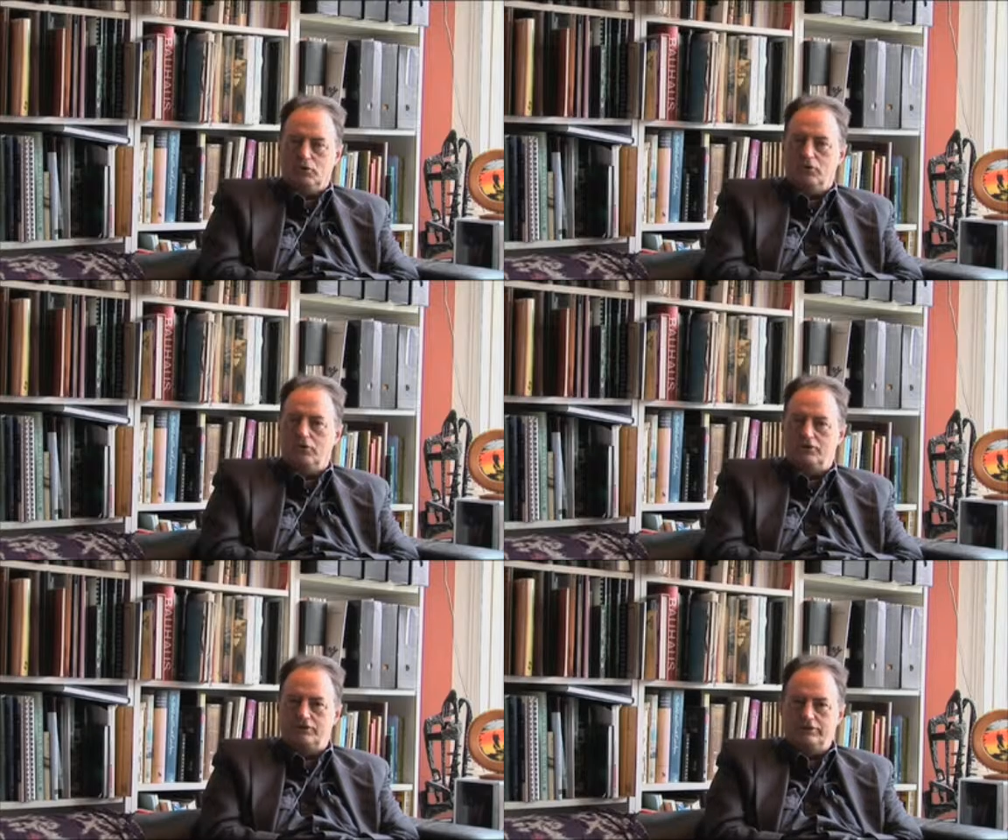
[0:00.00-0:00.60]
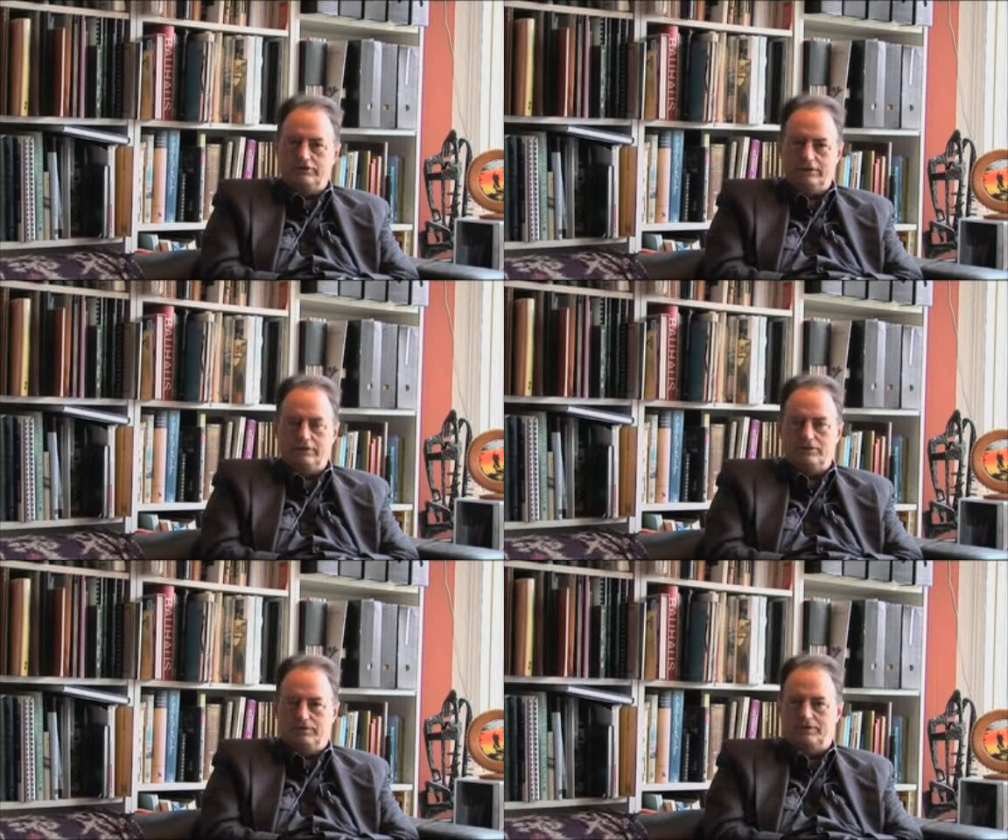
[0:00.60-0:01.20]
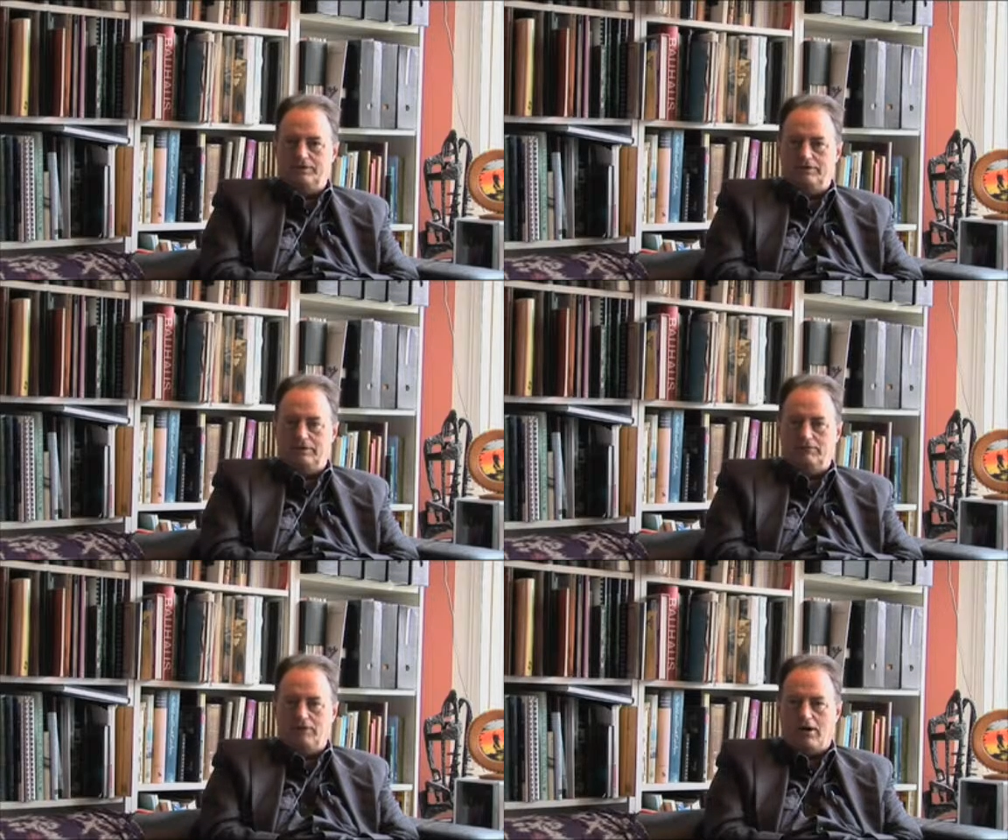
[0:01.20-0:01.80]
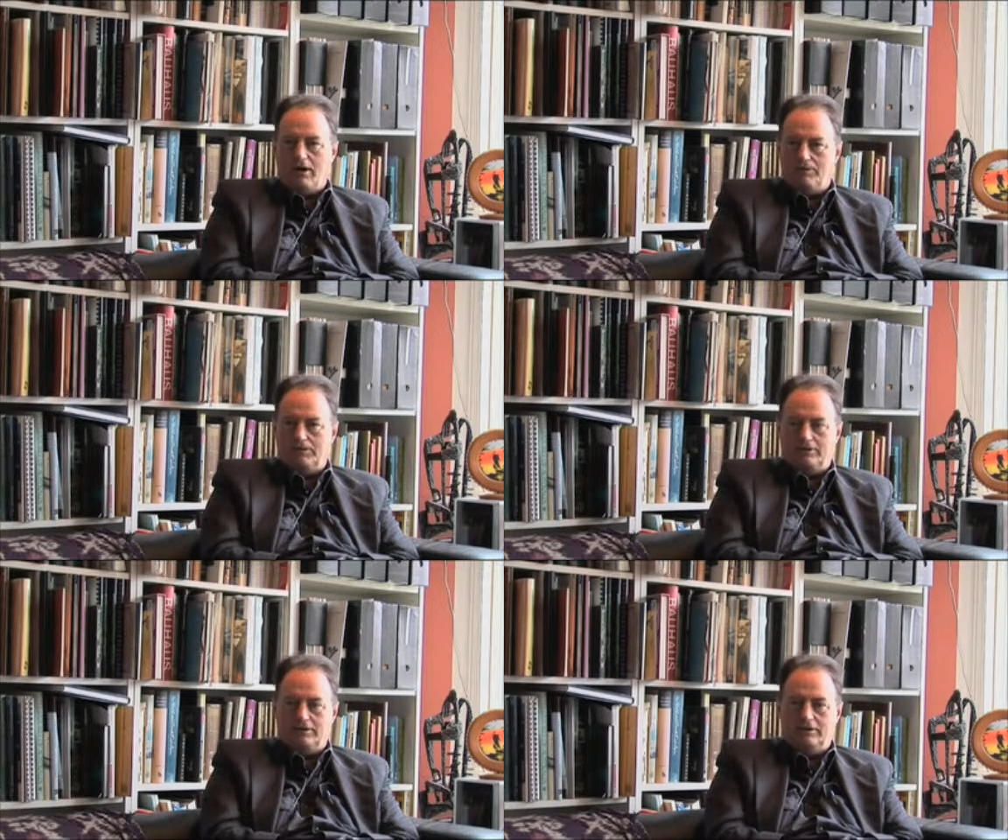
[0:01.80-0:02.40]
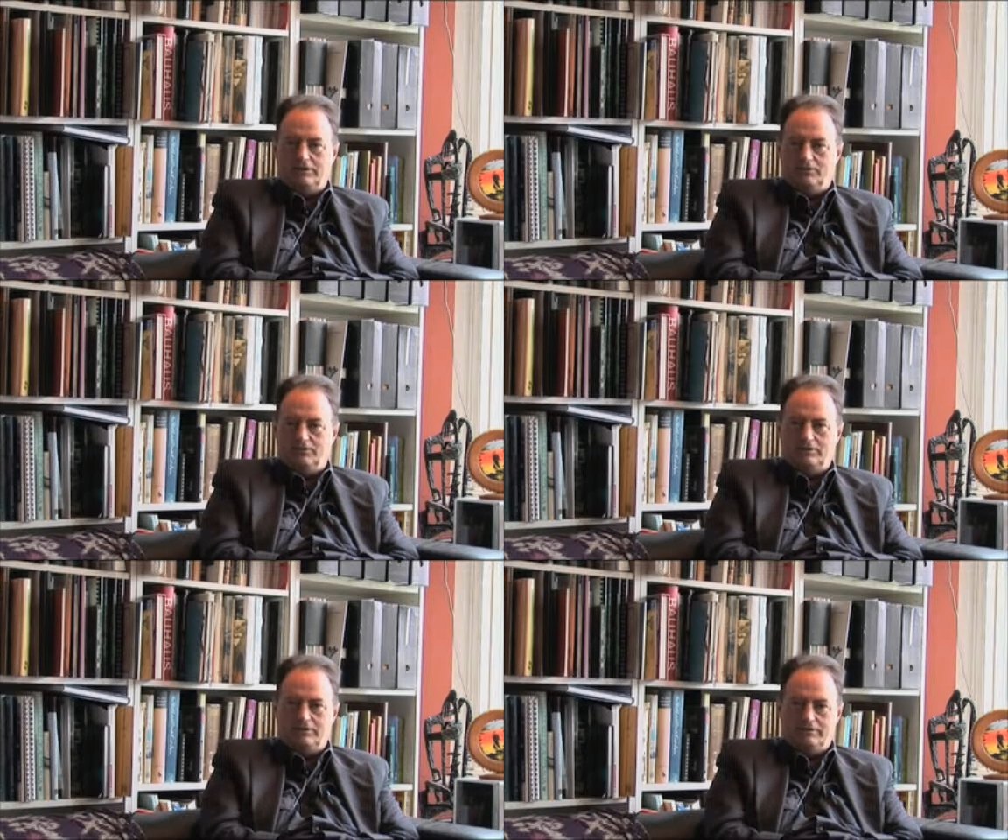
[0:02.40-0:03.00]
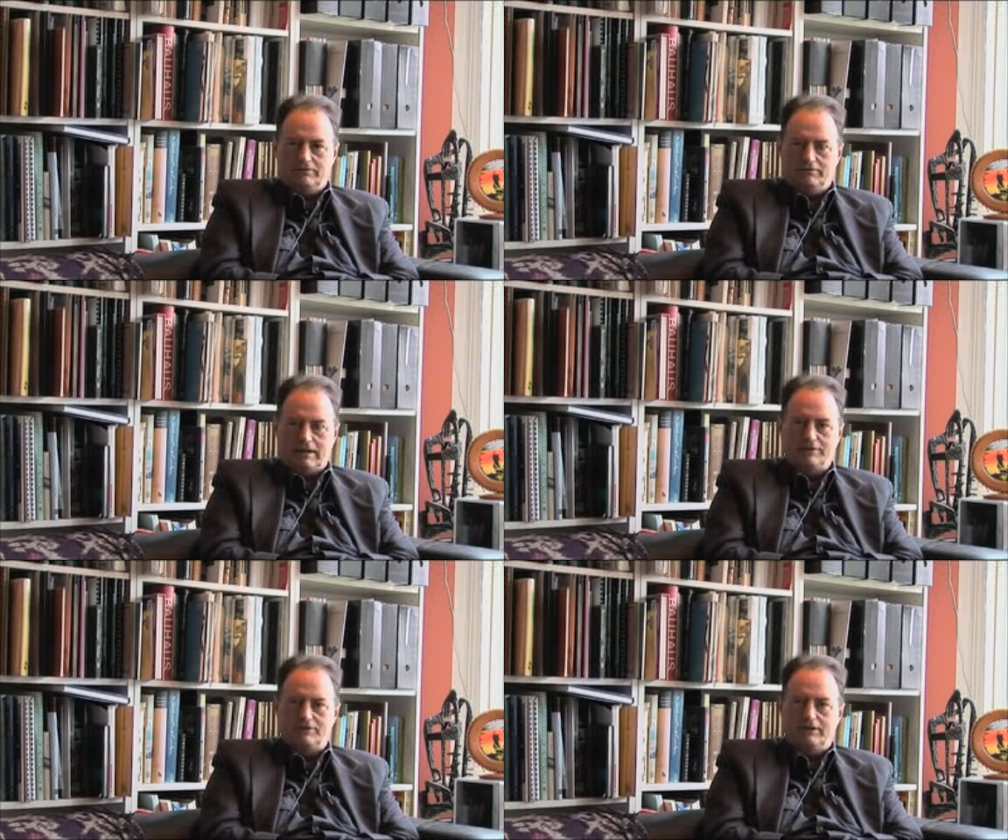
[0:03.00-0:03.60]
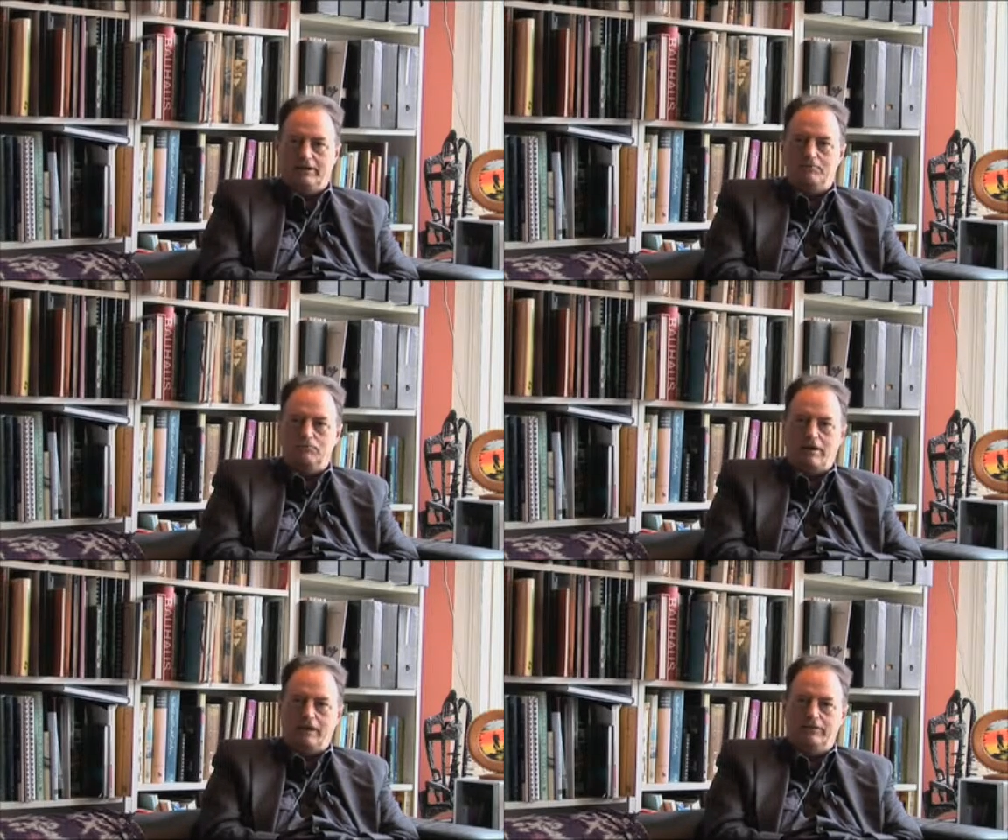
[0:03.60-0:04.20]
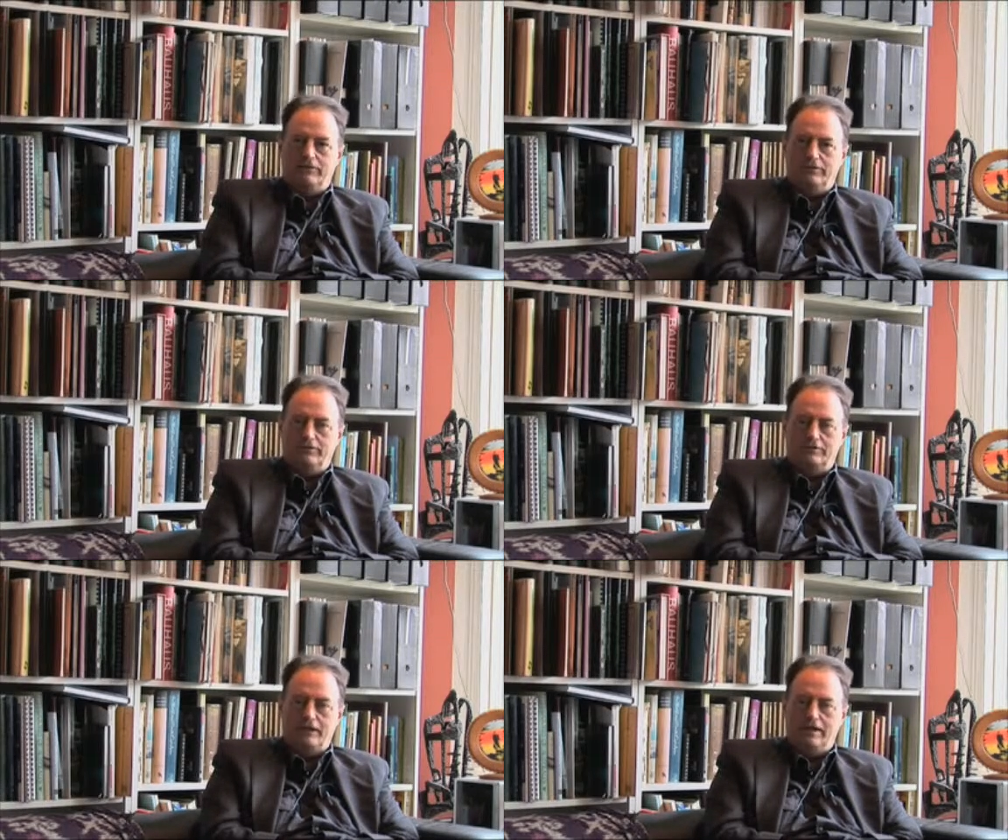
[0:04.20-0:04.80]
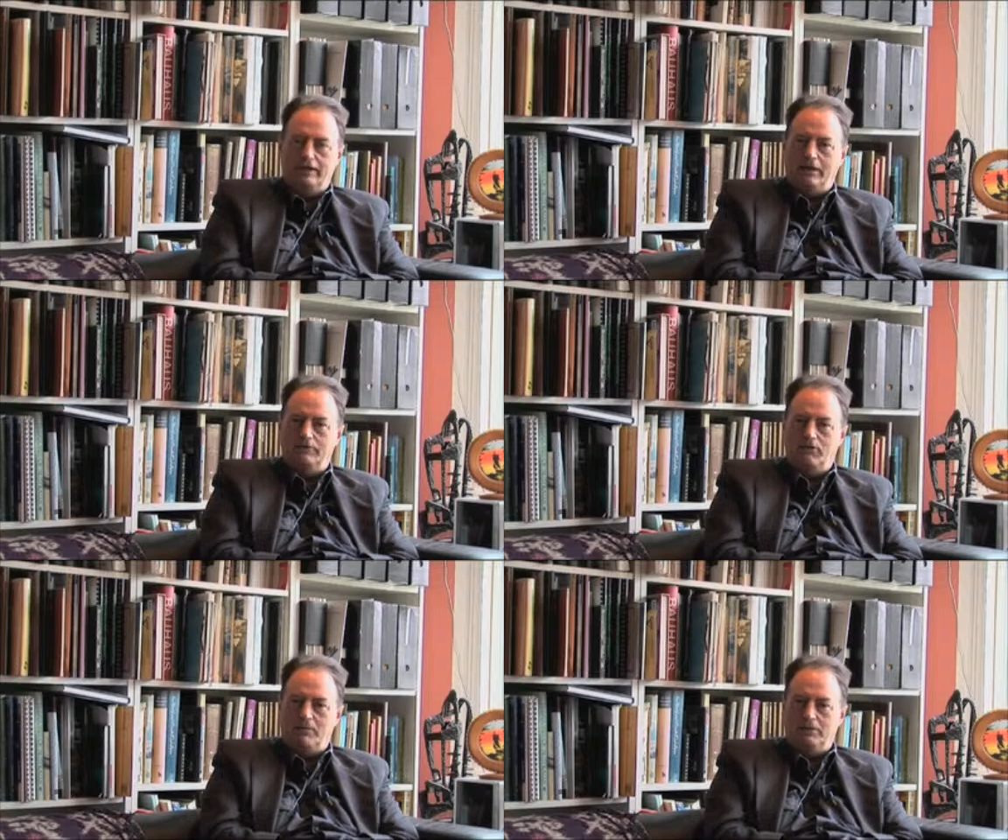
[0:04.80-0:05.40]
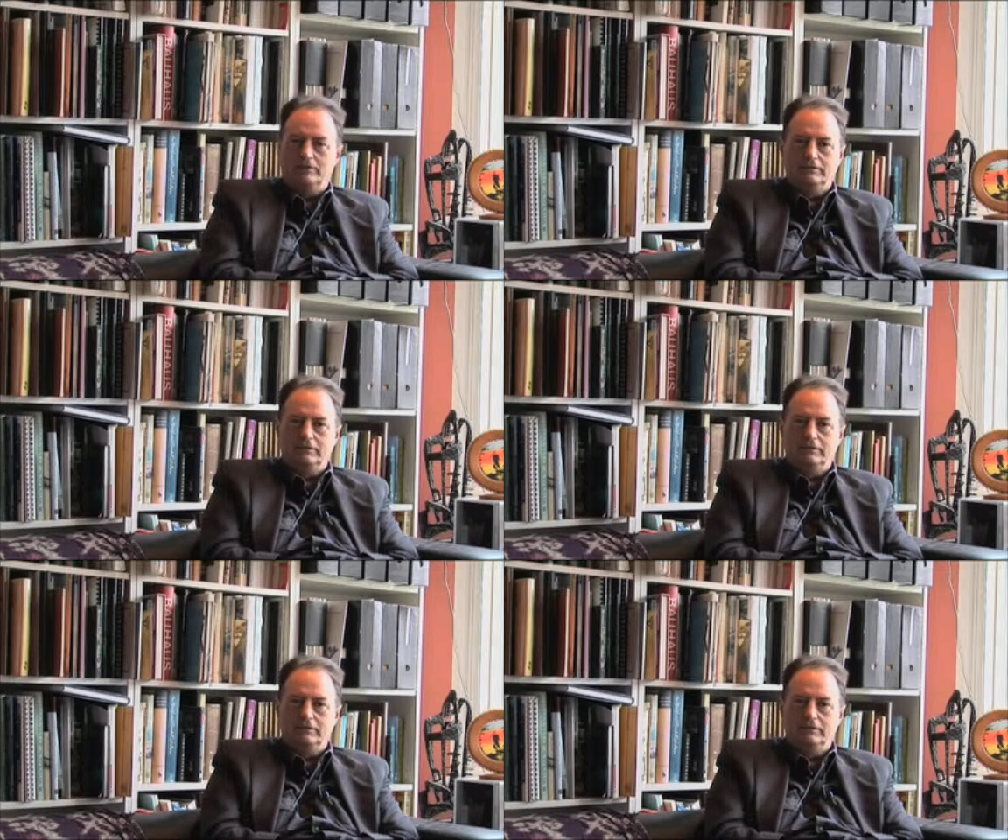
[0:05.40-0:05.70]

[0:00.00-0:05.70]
merge into its environment, into its landscape, rather than stand out from it,